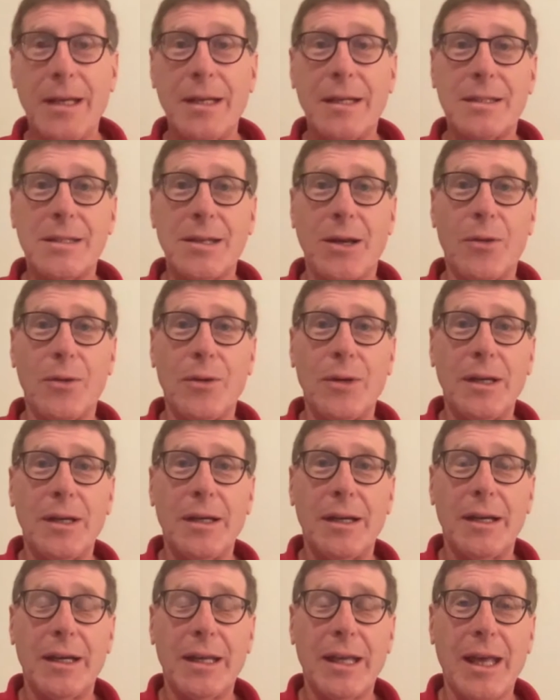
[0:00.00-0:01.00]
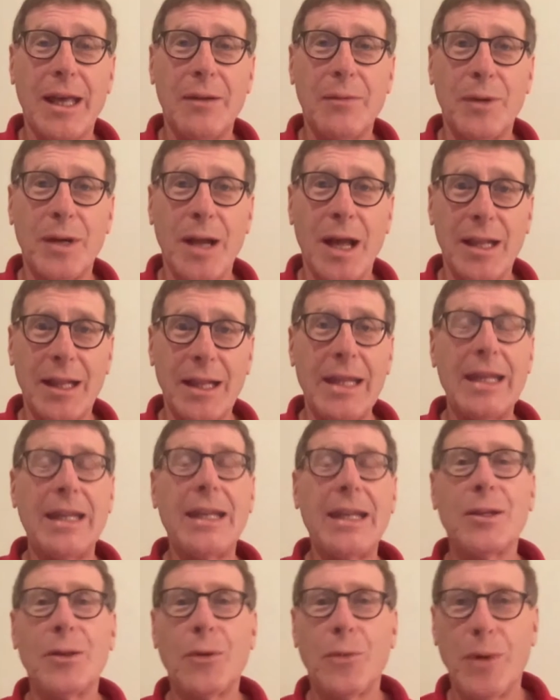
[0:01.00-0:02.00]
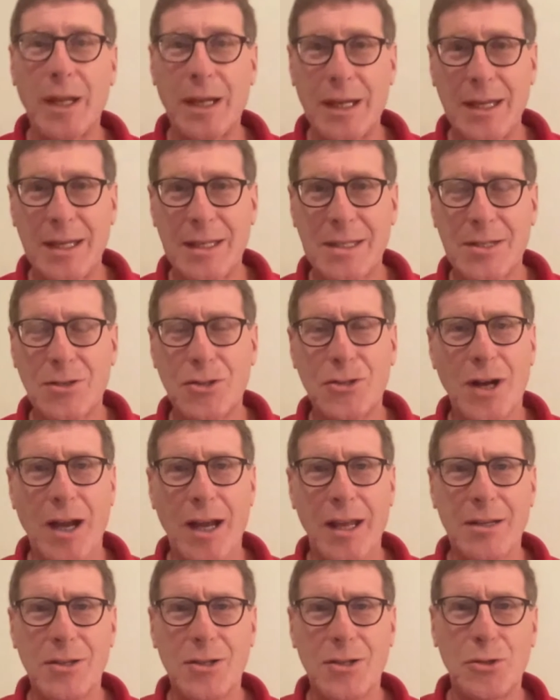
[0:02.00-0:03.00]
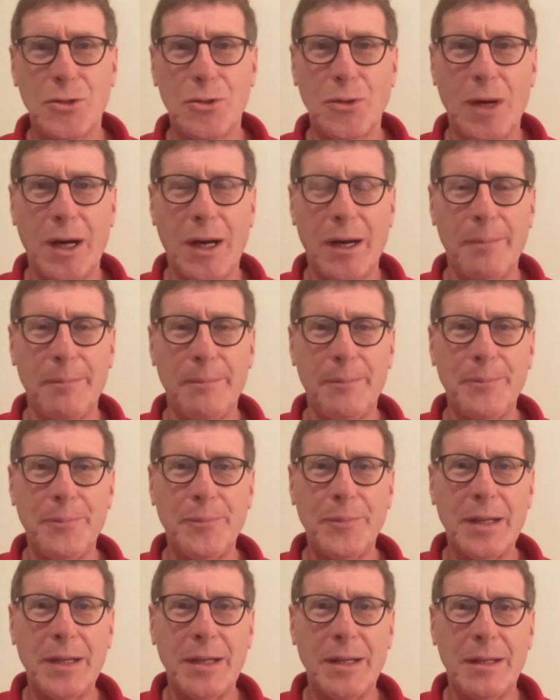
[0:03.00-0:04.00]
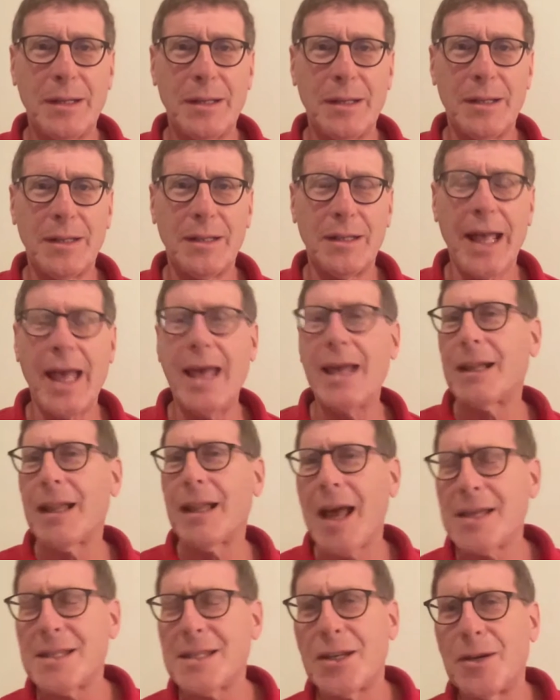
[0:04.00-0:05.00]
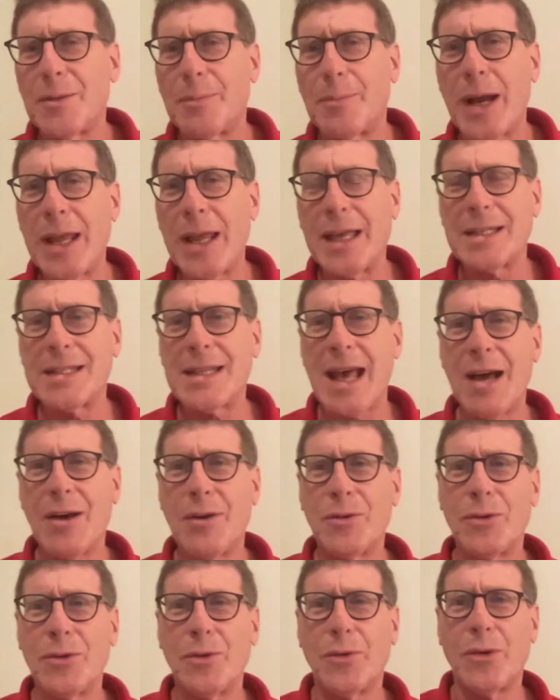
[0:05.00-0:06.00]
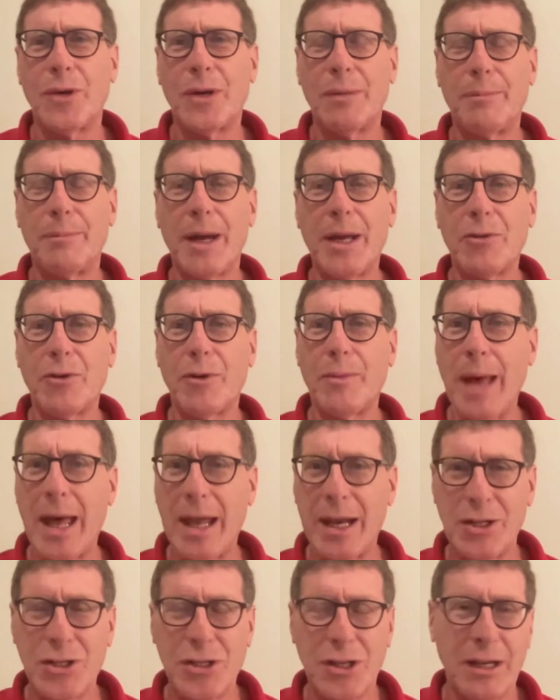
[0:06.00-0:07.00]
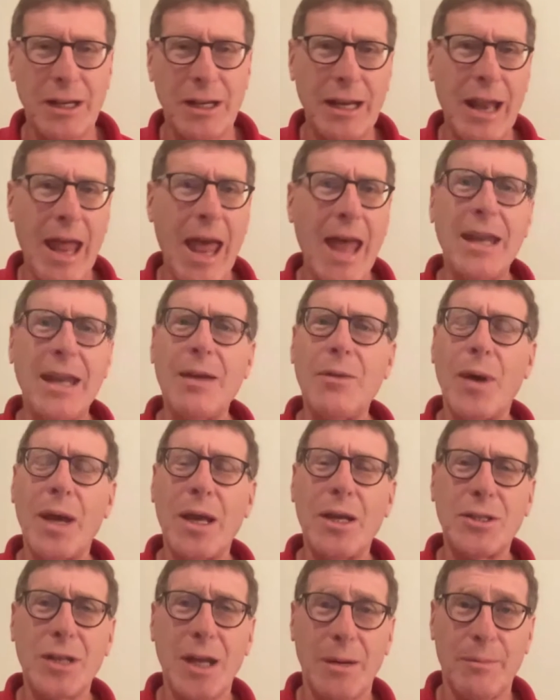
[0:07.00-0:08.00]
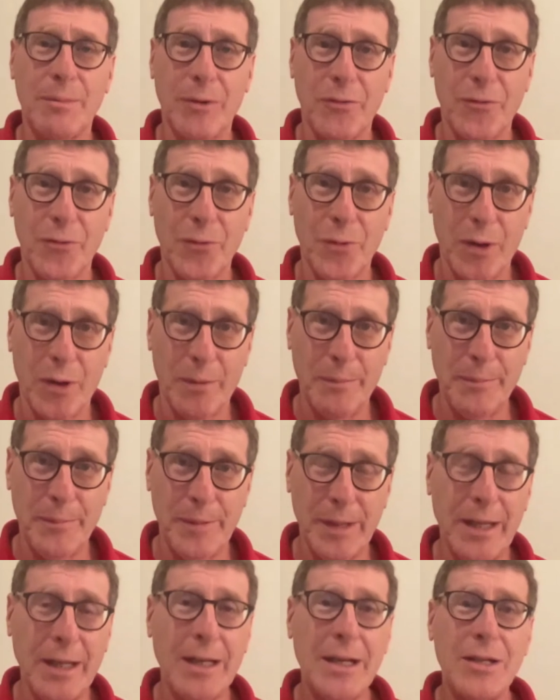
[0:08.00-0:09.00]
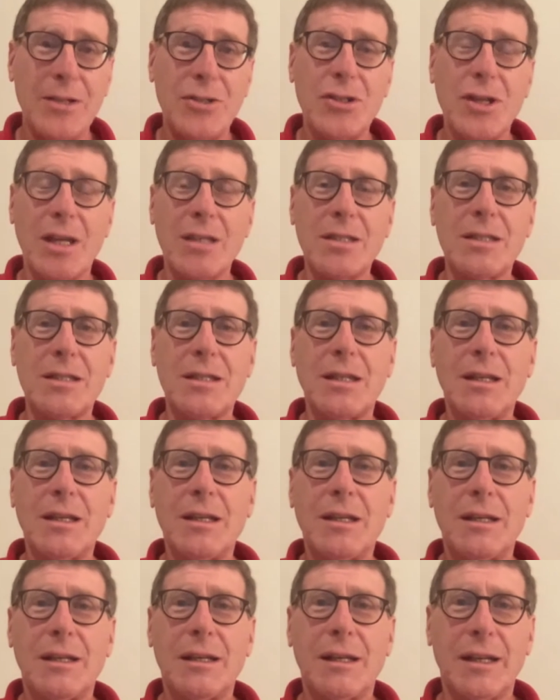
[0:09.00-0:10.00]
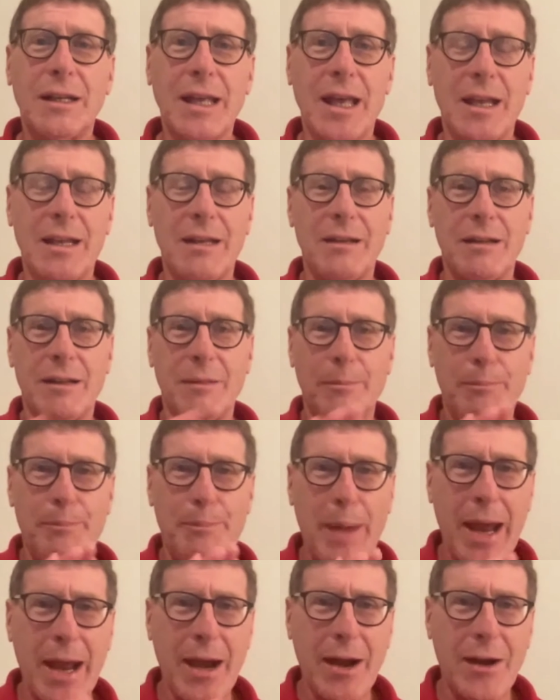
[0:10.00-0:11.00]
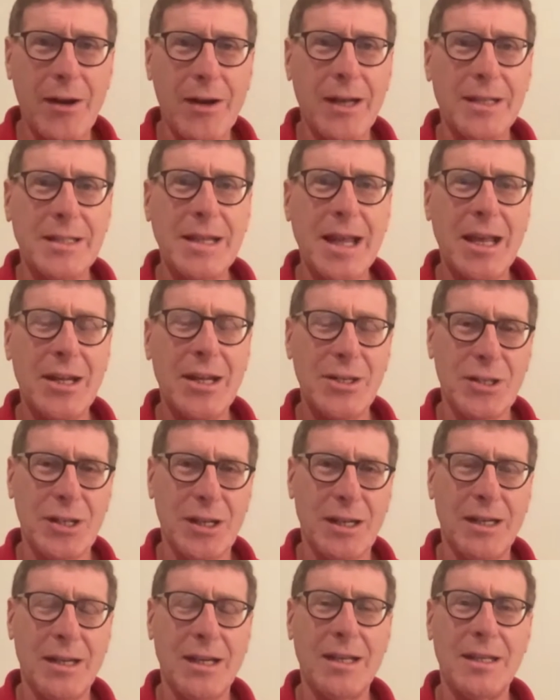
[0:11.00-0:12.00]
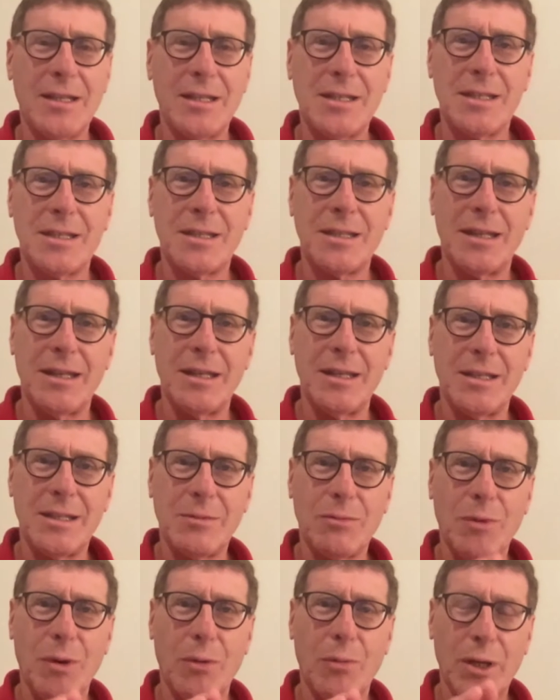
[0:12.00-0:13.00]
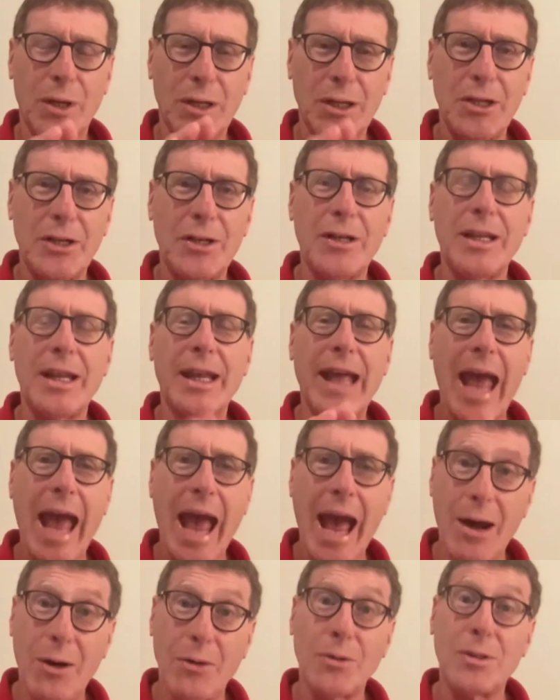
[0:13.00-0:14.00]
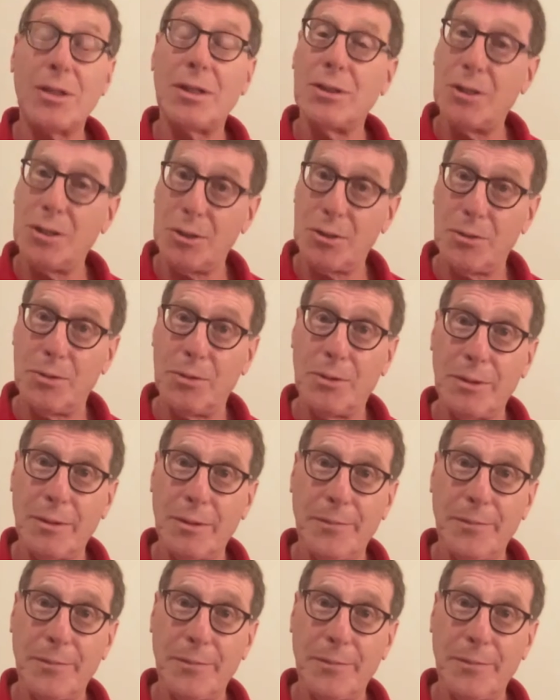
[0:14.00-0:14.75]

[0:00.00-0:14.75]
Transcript: So again, we're not leading the witness or trying to analyze it or break it down or micromanage it in any way, shape, or form. Just again, bare attention is what we're learning how to do.